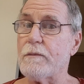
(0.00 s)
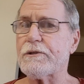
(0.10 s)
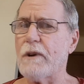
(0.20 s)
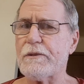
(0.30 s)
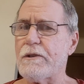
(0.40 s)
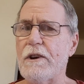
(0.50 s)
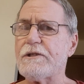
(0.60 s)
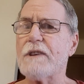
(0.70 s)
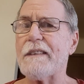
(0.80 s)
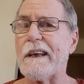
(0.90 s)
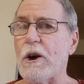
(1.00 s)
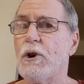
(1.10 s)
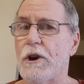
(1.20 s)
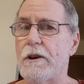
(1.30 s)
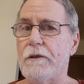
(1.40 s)
Scripture there's nothing
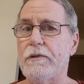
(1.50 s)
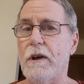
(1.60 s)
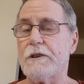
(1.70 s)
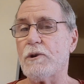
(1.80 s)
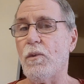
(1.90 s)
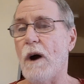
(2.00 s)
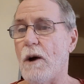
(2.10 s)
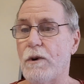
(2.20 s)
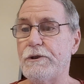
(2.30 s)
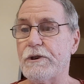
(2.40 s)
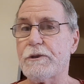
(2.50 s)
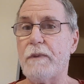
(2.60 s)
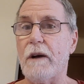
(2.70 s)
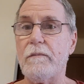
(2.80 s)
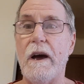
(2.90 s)
good in the flesh, so why would you
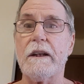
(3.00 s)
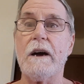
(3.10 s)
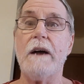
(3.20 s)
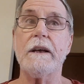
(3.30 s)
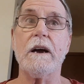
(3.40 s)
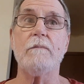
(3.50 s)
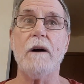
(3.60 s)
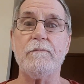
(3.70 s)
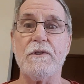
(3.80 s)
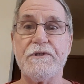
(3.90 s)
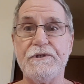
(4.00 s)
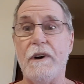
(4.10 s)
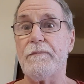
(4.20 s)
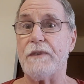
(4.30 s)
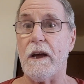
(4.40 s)
expect mankind to come up with
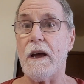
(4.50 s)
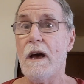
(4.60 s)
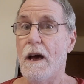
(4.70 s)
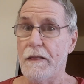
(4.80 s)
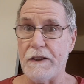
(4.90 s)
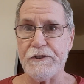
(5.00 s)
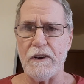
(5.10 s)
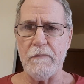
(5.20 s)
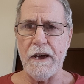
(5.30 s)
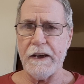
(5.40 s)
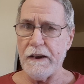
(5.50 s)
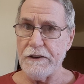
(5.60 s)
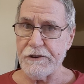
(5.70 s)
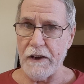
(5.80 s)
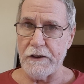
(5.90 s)
something that's going to make any
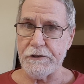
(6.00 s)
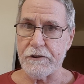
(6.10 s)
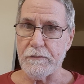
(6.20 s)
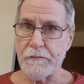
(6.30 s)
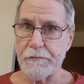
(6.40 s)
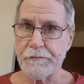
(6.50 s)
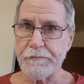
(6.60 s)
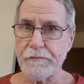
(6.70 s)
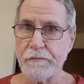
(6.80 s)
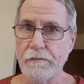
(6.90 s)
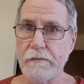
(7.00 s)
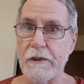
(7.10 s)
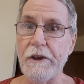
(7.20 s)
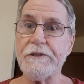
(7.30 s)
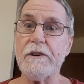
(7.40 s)
sense,
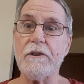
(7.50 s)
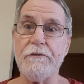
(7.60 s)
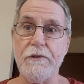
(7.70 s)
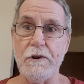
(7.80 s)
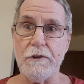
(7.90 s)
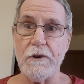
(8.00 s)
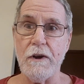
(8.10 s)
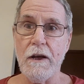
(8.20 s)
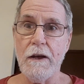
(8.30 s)
that's going to further